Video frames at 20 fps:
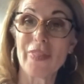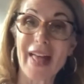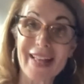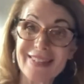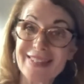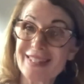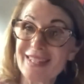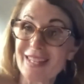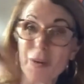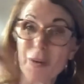
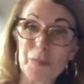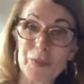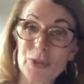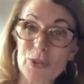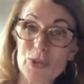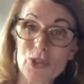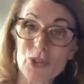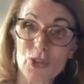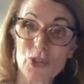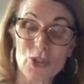that's going to
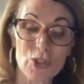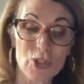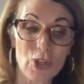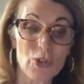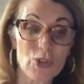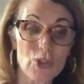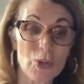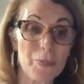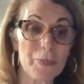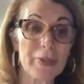boost your
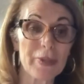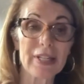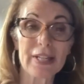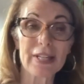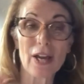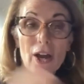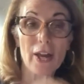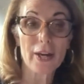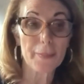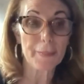social
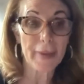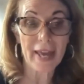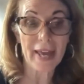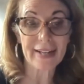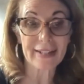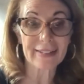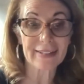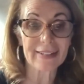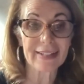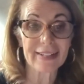media
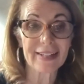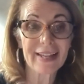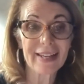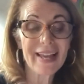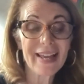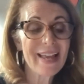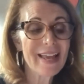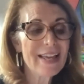automatically.